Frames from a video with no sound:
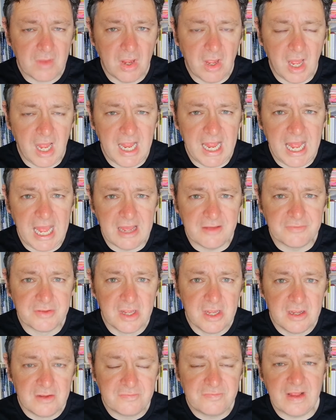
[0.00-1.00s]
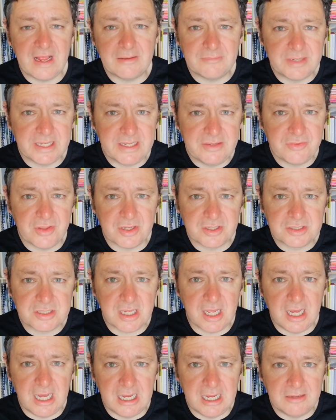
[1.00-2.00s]
I have family that
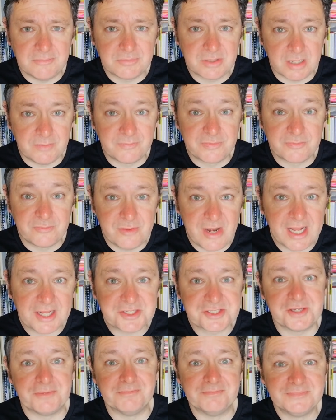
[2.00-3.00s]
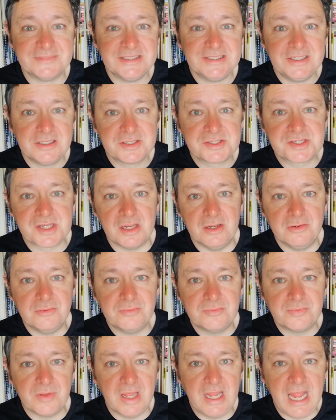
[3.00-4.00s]
come from Wrexham. So
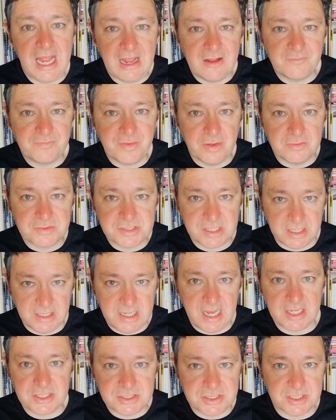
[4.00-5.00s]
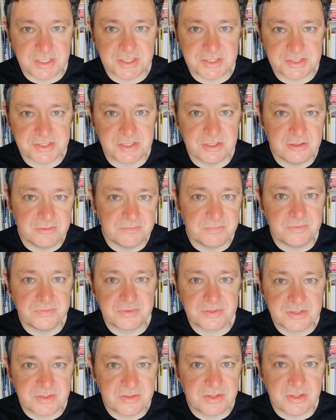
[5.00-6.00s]
I have those connections to
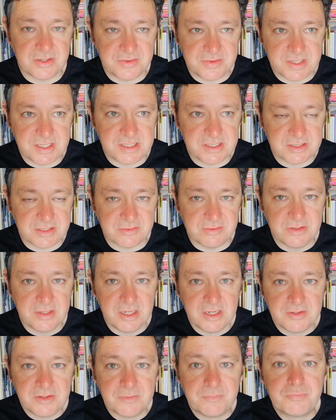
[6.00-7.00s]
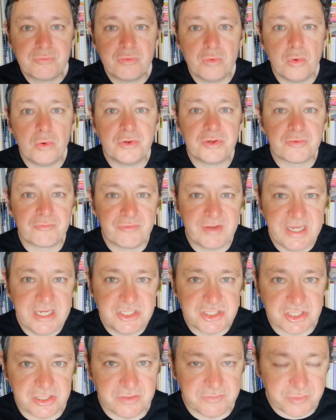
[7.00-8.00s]
the broader
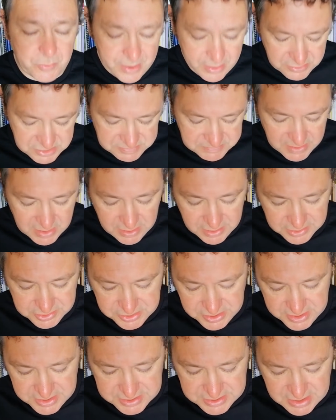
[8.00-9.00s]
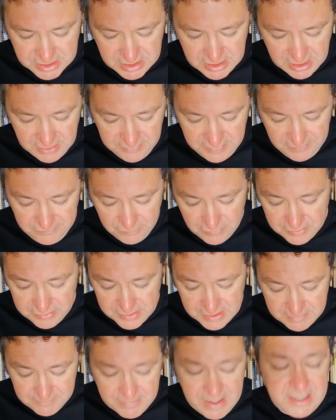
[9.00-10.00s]
region of the Welsh marches, and therefore I
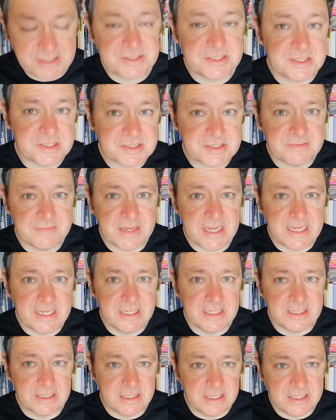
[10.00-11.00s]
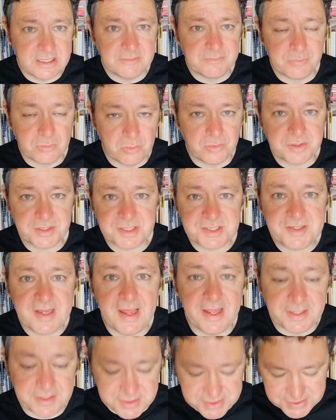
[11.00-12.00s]
think it matters to me in a broader
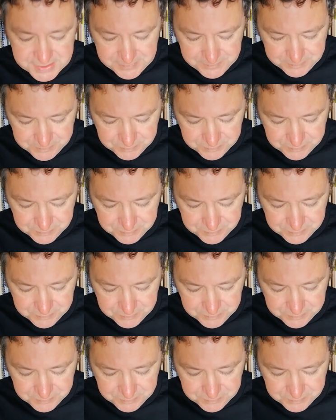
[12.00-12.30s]
sense.